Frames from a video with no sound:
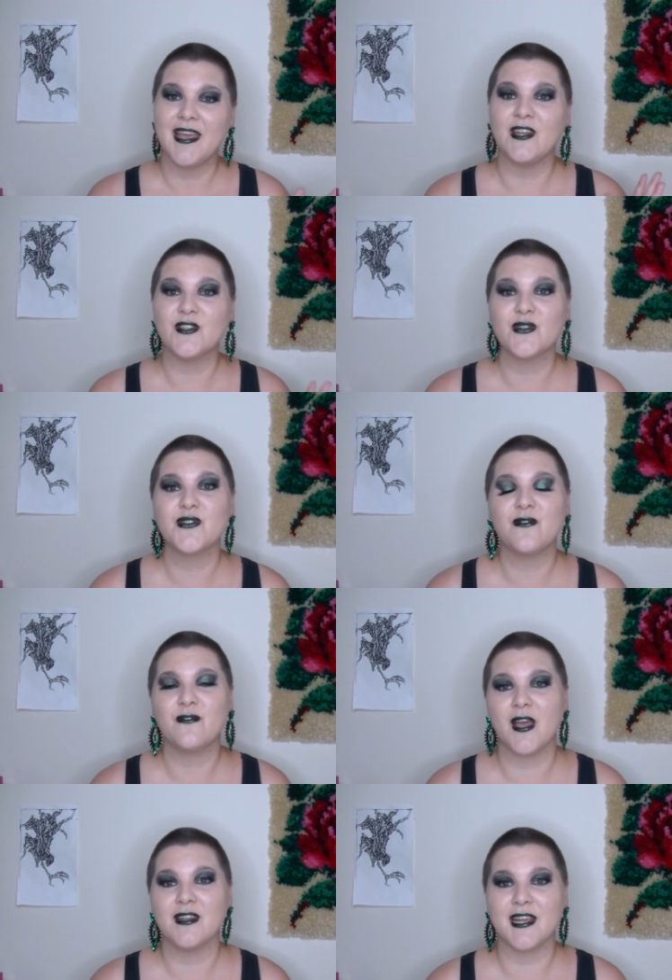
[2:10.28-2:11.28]
It is also
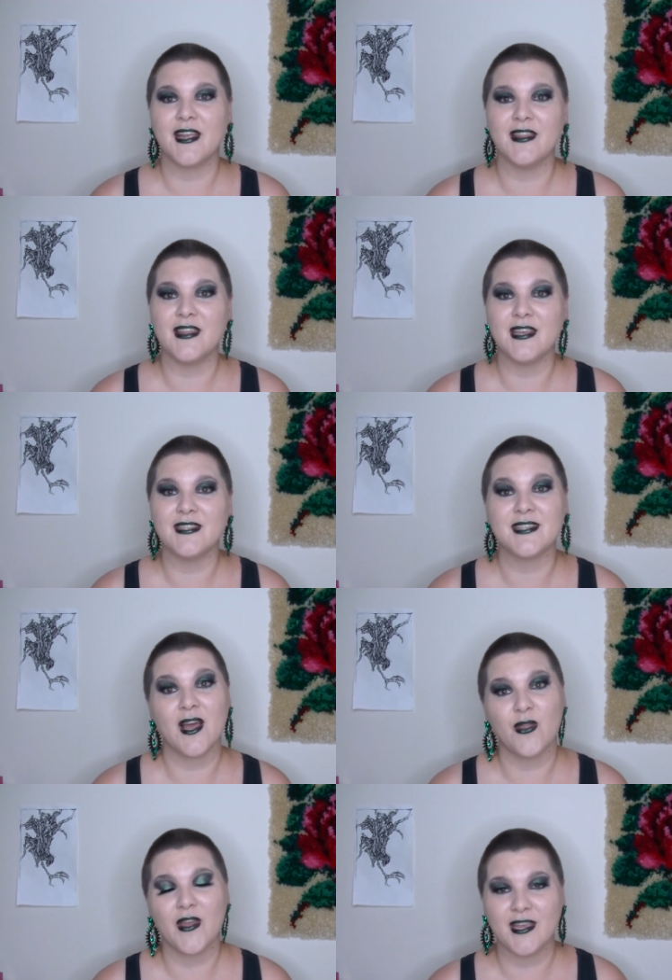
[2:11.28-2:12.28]
found in the
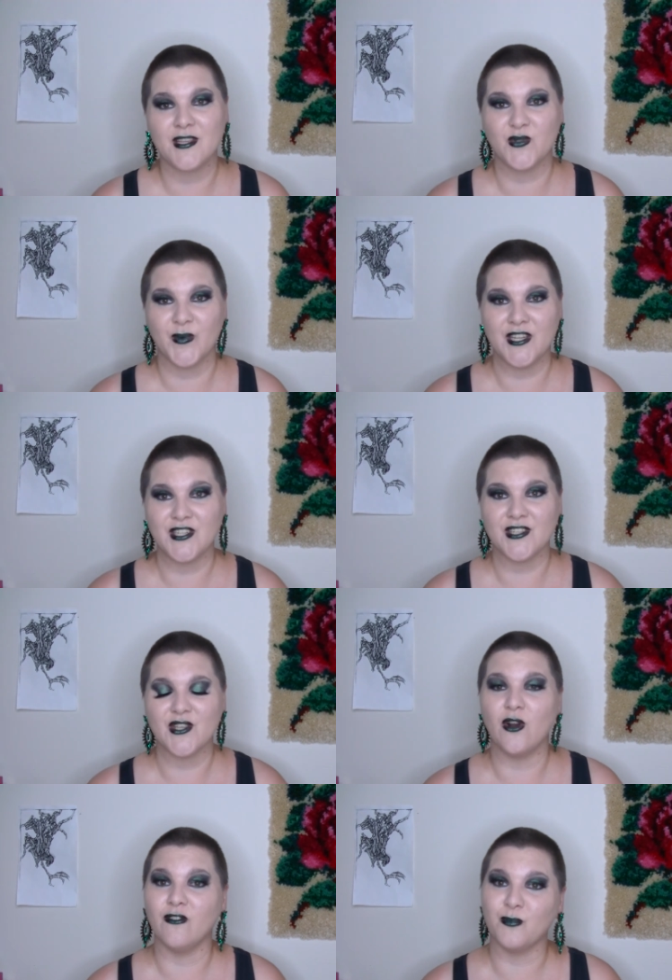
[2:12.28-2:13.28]
southeast regions
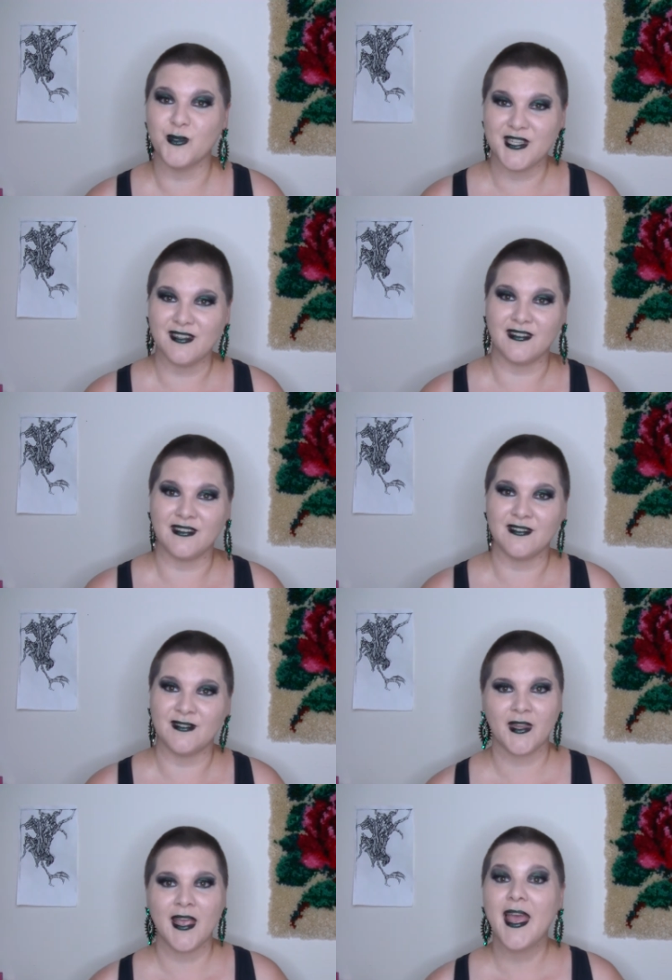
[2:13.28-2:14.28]
of Brazil.
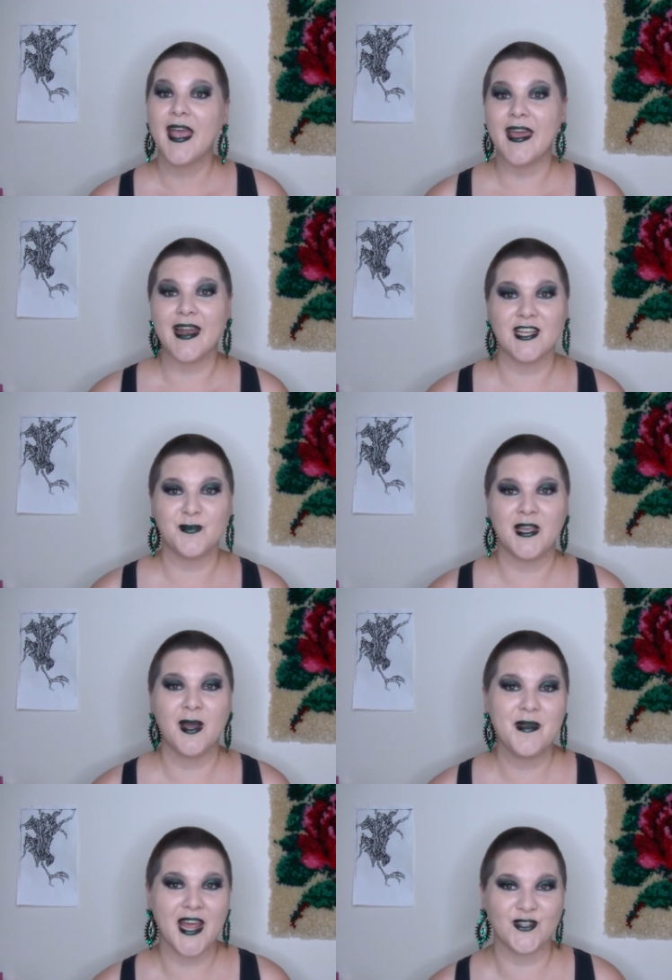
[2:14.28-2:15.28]
It has
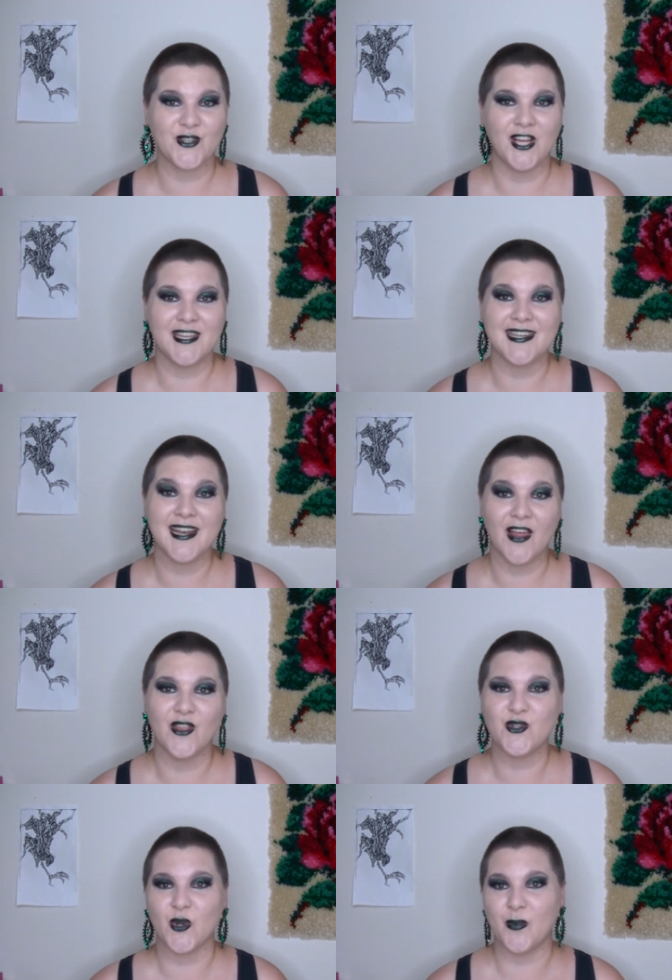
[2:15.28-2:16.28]
become naturalised in other
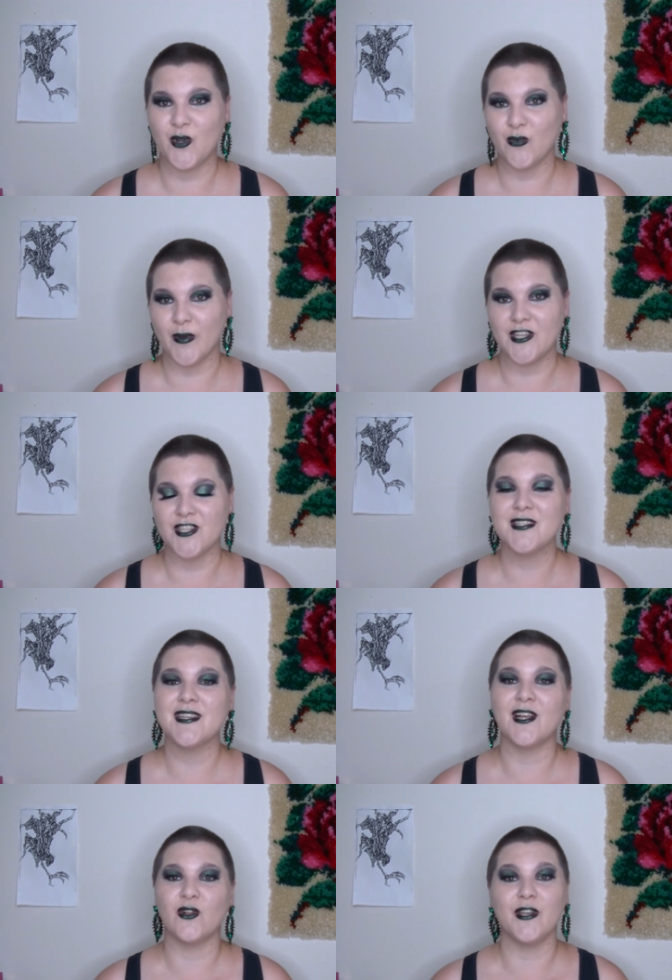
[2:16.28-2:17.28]
tropical regions
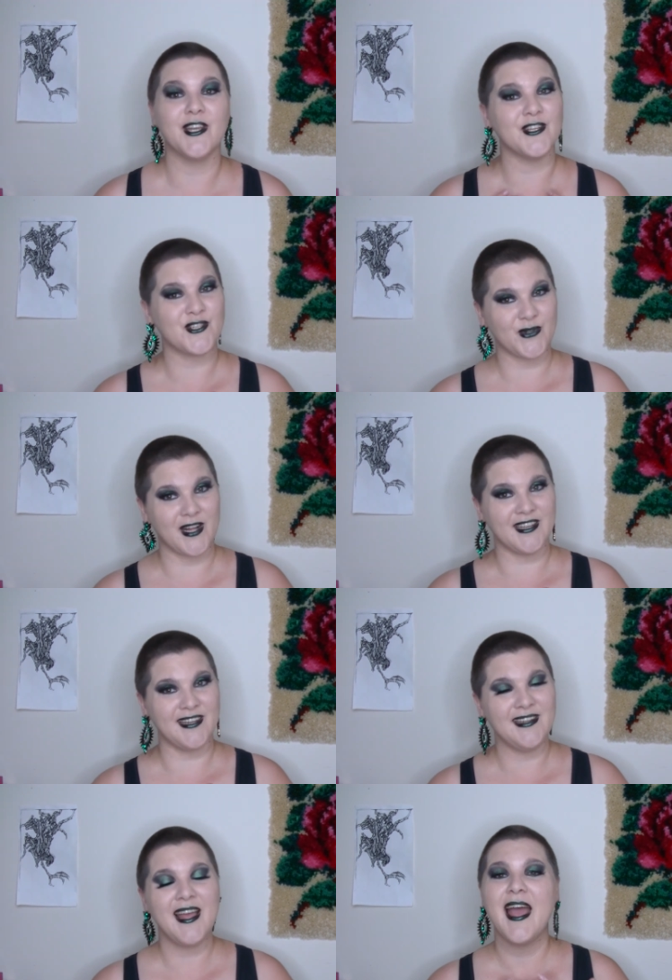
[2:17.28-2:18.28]
including
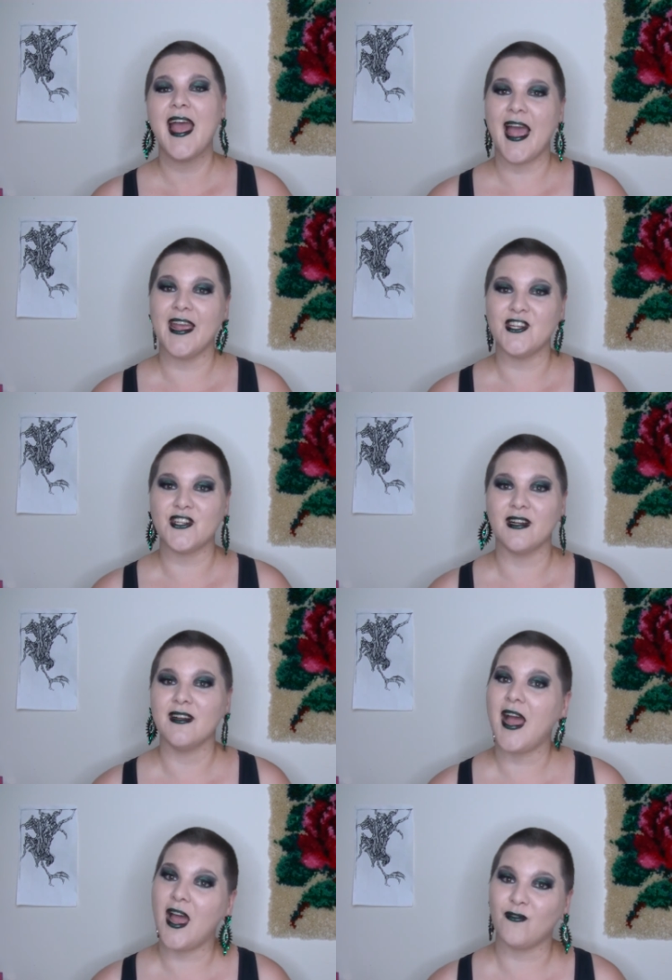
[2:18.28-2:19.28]
Australia, Asia,
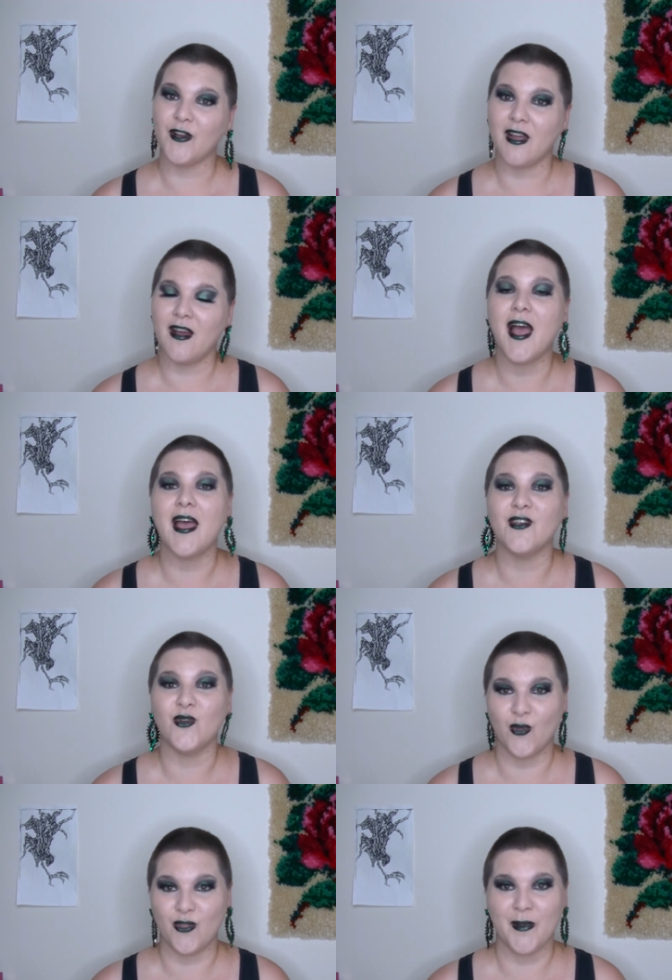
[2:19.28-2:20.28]
Africa and
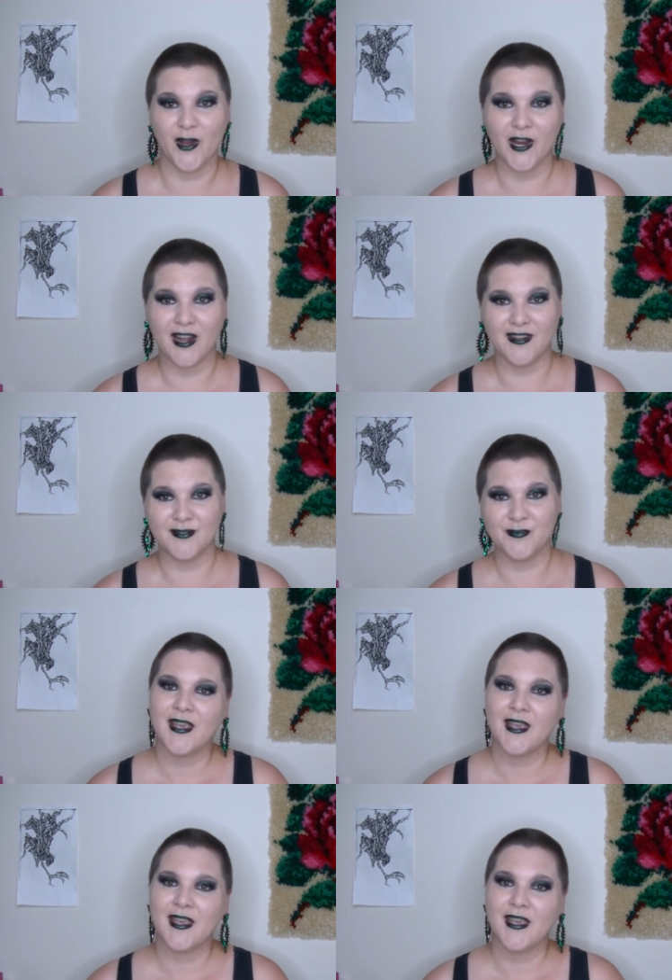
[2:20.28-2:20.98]
North America.